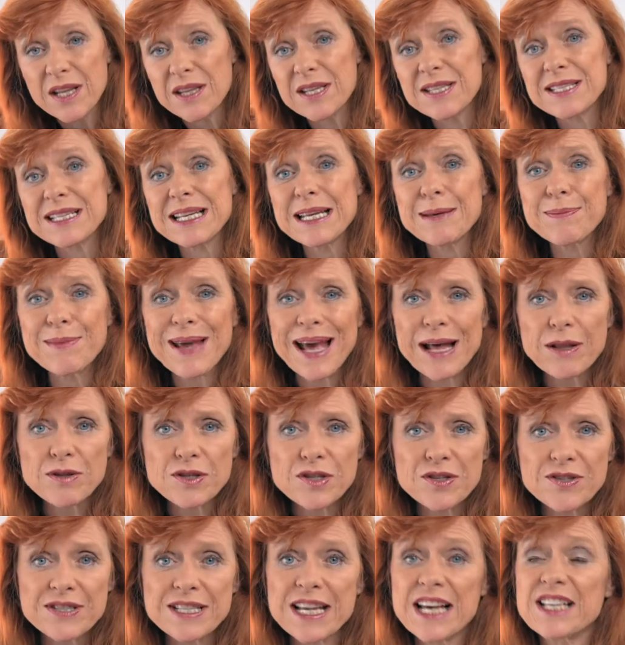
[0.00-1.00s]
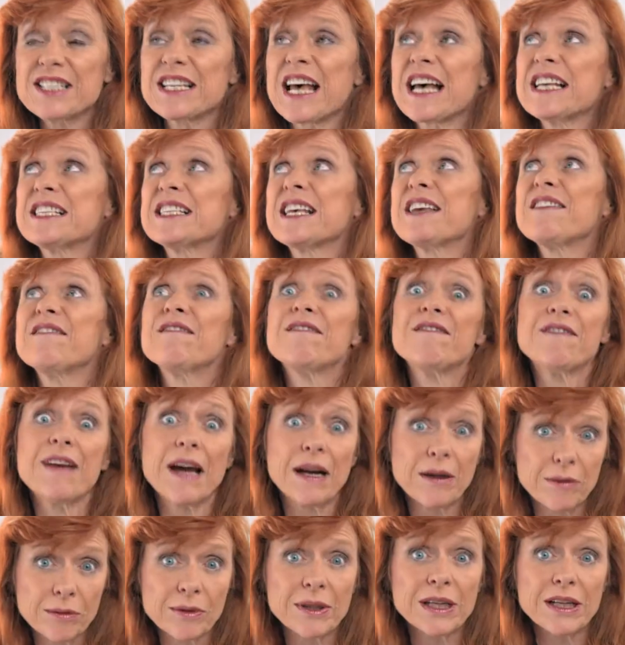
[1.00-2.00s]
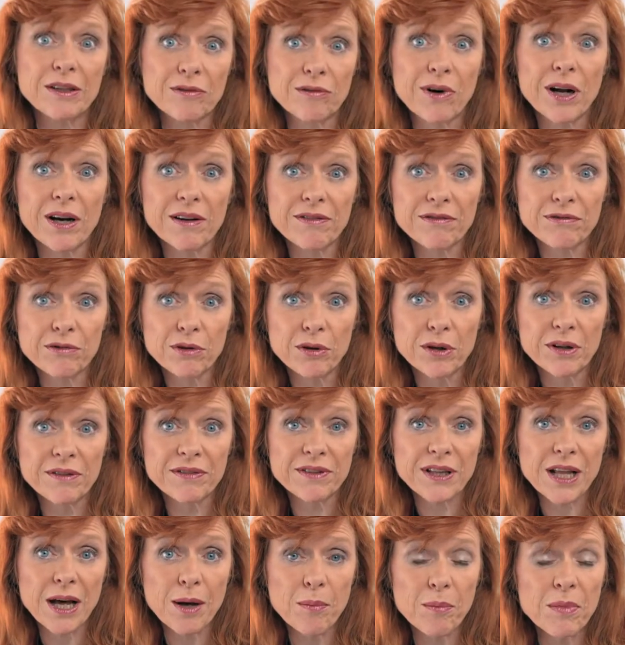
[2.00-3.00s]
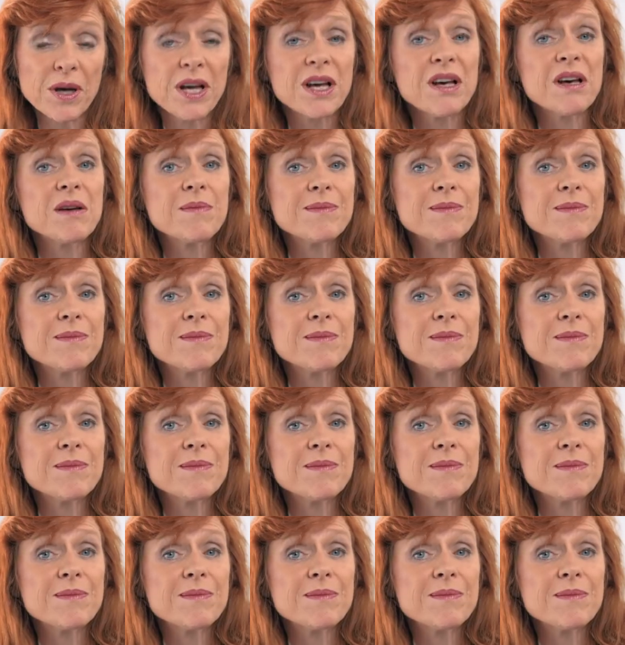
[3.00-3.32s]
The Sleep Council says, as a very rough rule of thumb,